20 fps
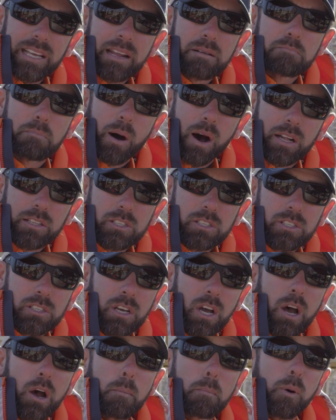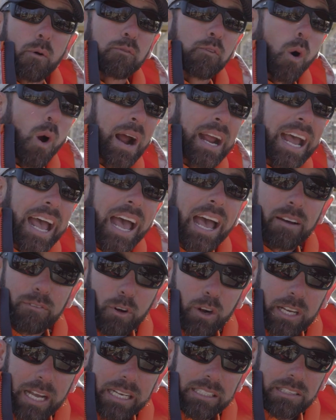and months before I
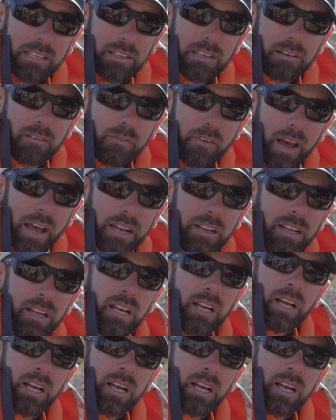ever get to the event.